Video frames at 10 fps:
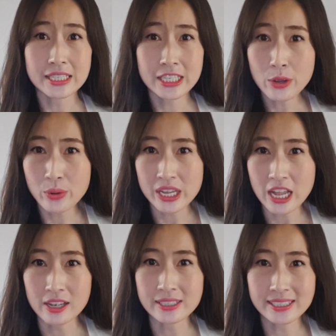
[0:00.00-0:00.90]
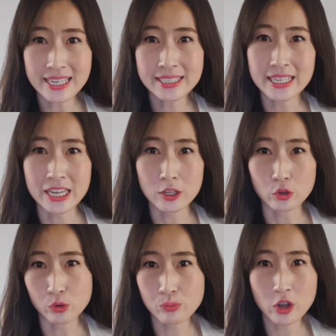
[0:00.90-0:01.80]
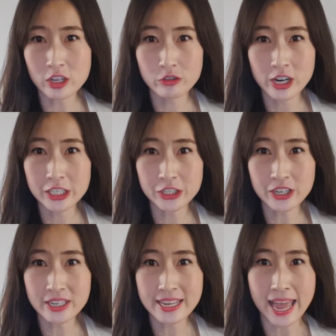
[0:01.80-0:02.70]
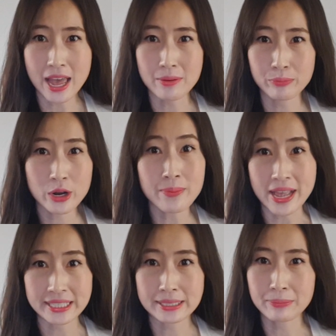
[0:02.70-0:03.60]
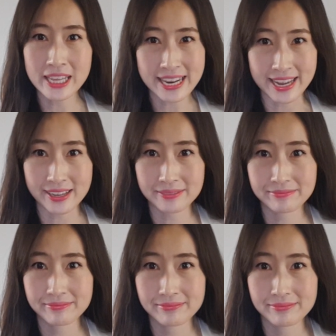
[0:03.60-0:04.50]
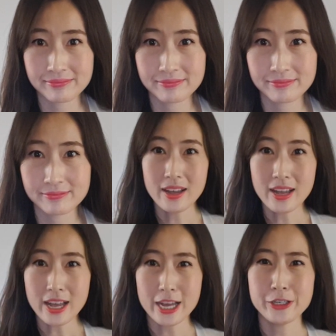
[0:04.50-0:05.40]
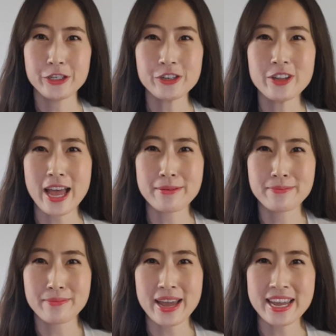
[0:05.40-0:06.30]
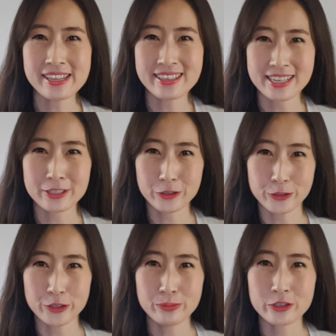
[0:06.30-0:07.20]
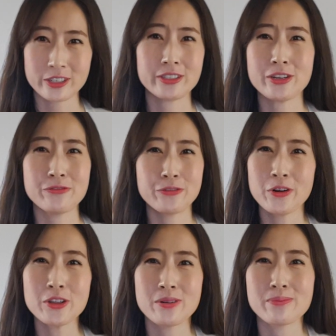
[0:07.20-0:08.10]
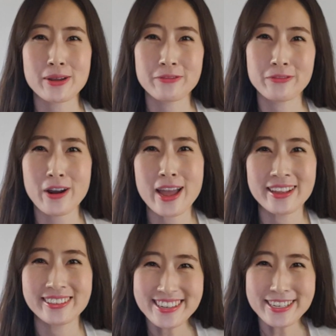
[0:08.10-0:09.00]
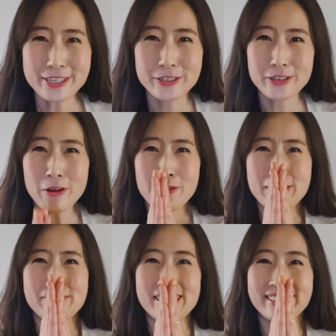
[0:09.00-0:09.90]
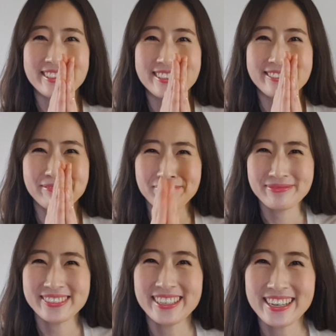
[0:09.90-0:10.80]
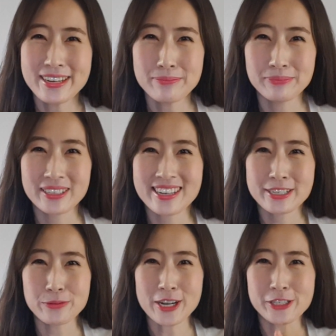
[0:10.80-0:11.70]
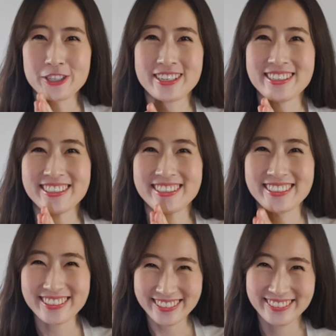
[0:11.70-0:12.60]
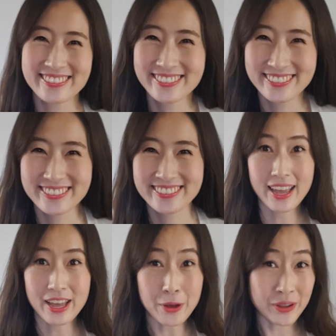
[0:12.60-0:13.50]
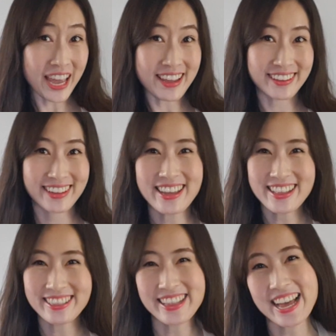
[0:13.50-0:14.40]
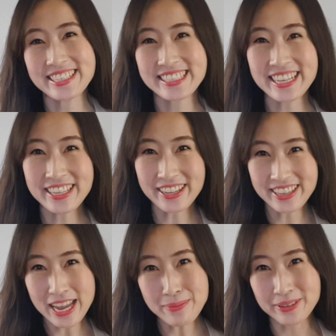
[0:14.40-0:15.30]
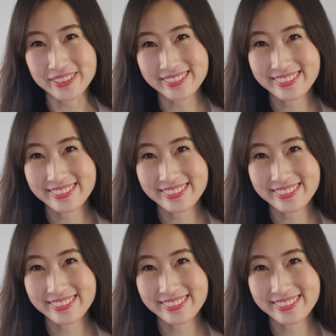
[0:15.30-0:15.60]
seaweed assists in womb contraction and prevents bleeding. I should have made this soup just in front of my friend. Sorry, Megan. Please watch this. Okay, let's set the table.